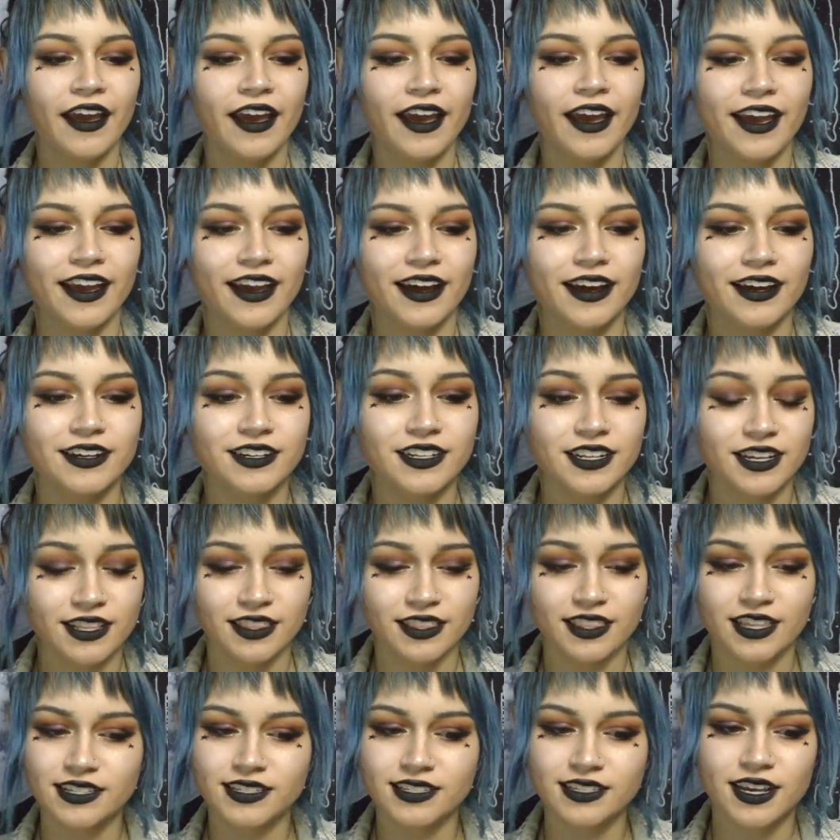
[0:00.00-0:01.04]
and
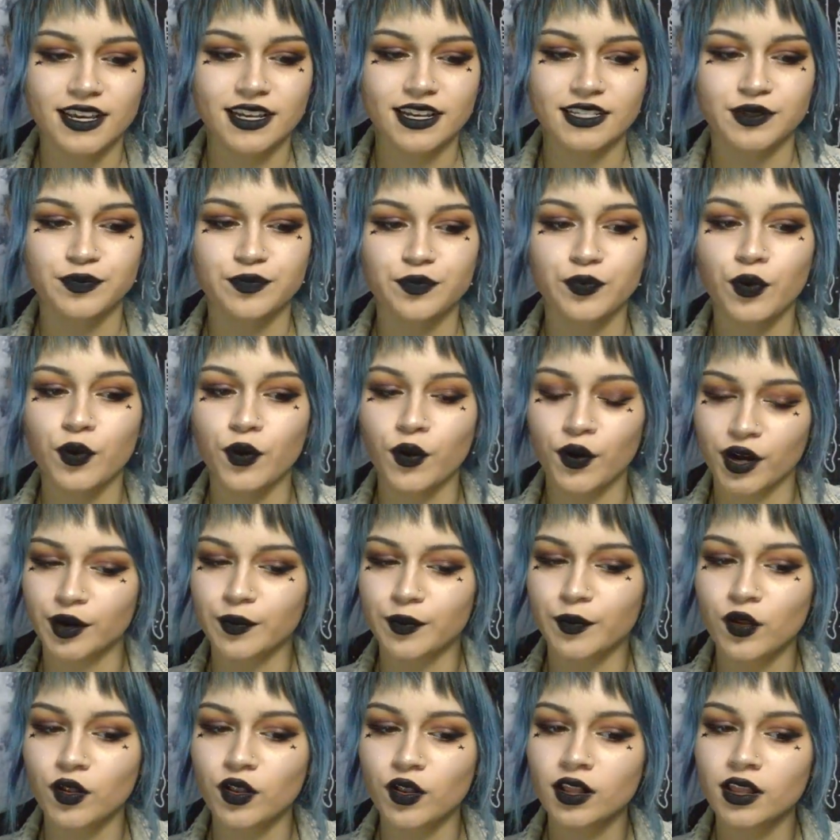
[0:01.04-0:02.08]
this is
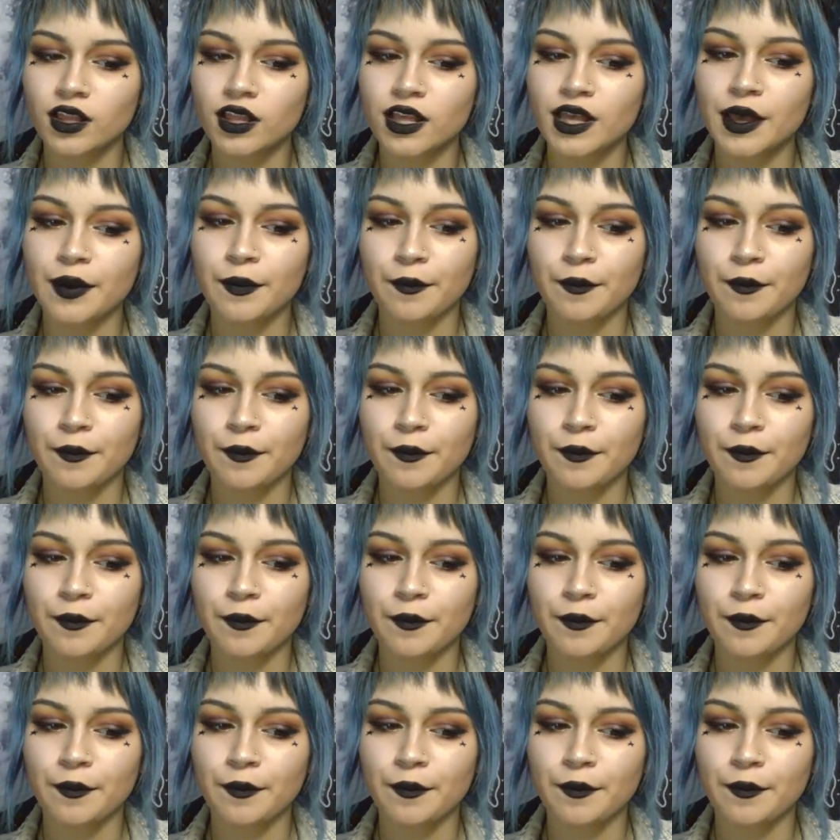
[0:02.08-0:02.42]
portable